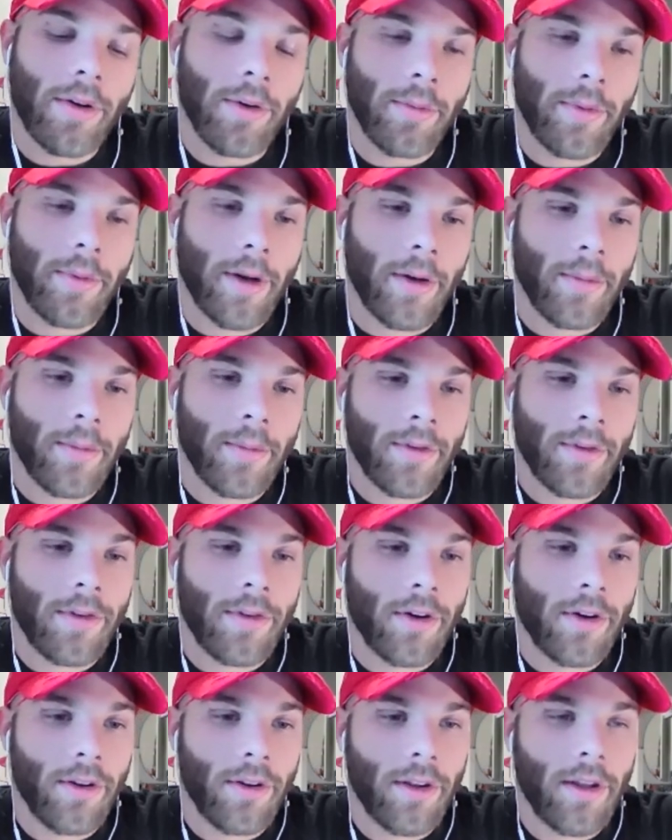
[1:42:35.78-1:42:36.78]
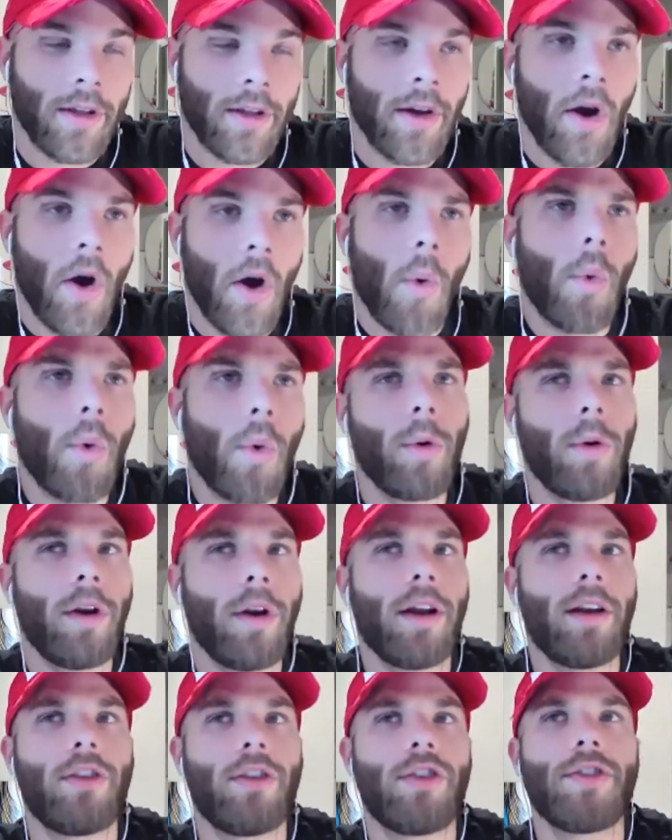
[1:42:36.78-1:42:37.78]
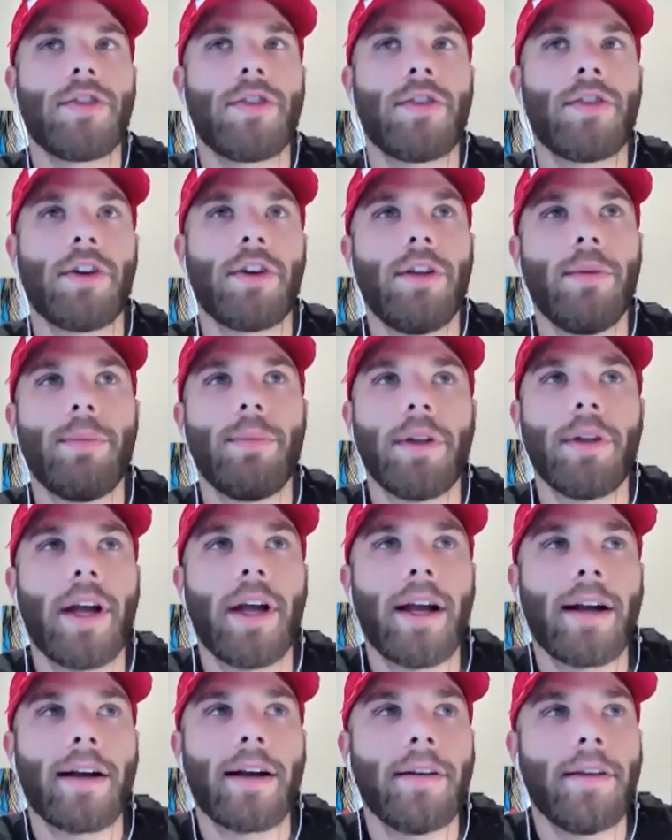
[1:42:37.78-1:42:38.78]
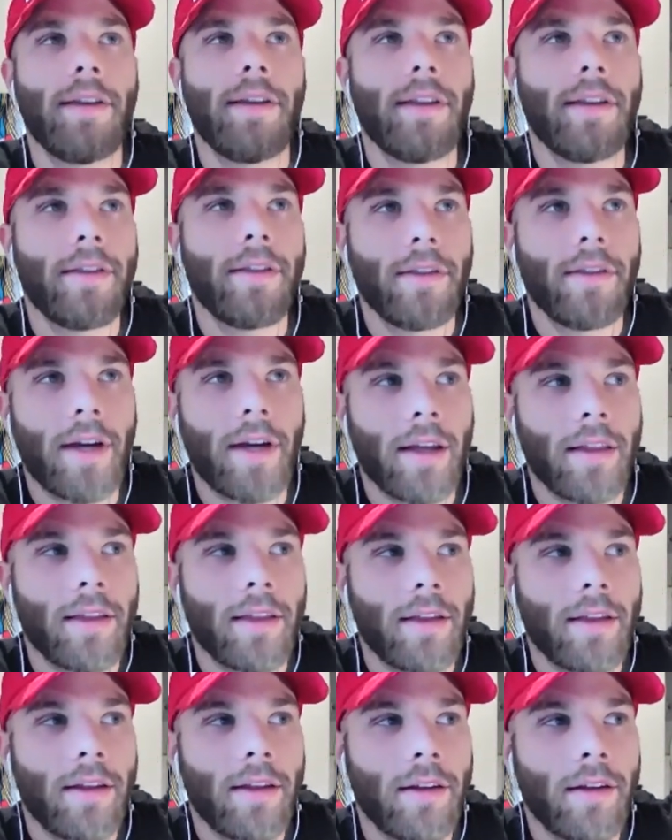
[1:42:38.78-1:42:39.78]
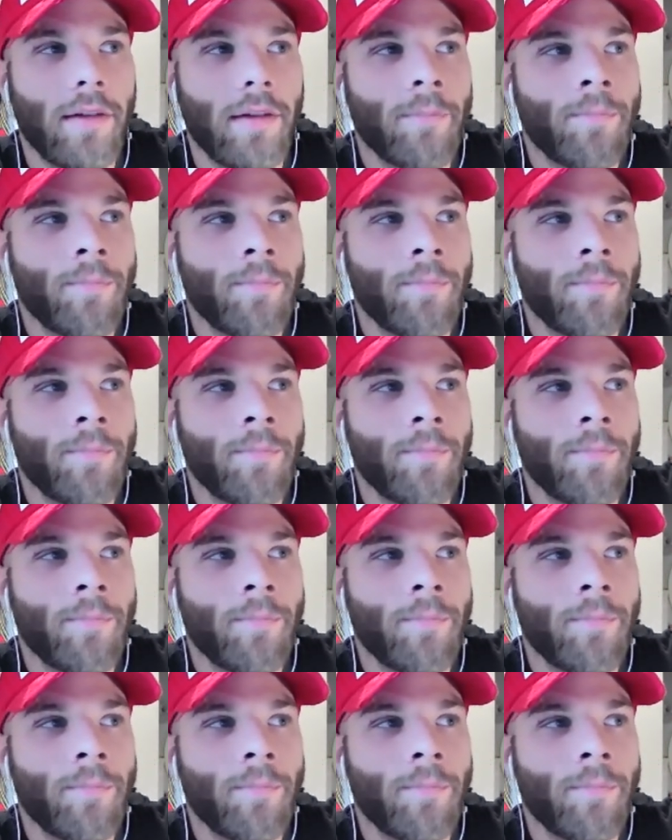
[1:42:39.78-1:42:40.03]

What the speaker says: realms internally. Well, not just internally, but like the